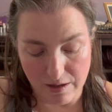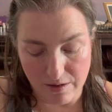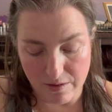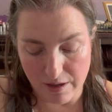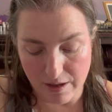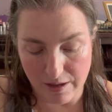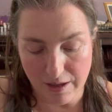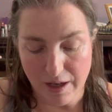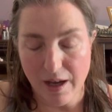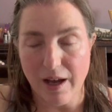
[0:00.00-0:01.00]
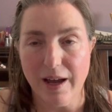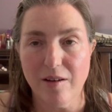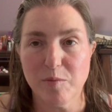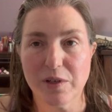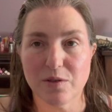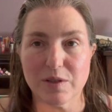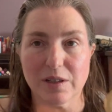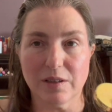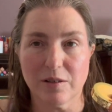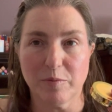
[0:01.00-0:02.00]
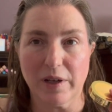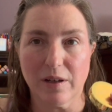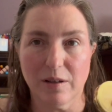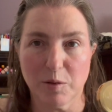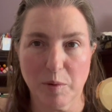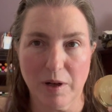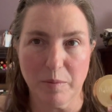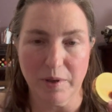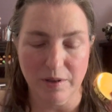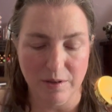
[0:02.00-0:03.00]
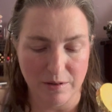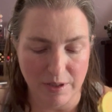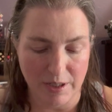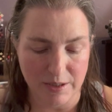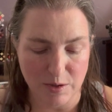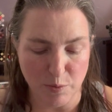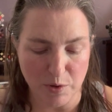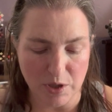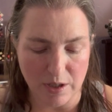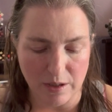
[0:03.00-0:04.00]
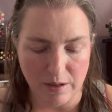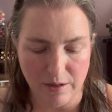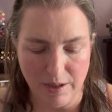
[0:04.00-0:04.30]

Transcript: Okay, I have been using a lot of my Colourpop Super Shock,